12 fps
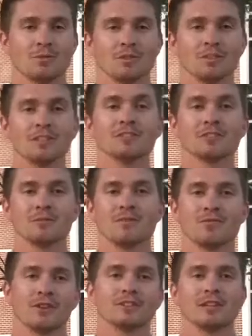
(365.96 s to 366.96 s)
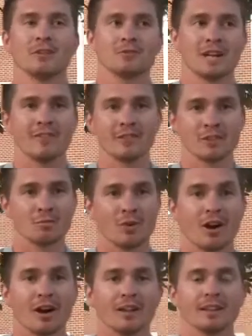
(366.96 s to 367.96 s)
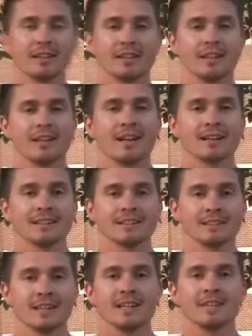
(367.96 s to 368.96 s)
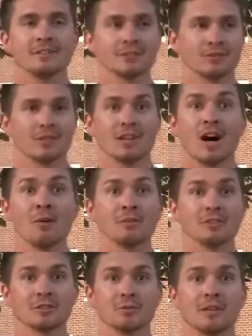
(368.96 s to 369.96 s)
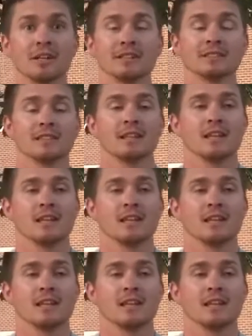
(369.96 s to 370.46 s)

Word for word: Well, this was my first time traveling abroad, and I can say it was a phenomenal experience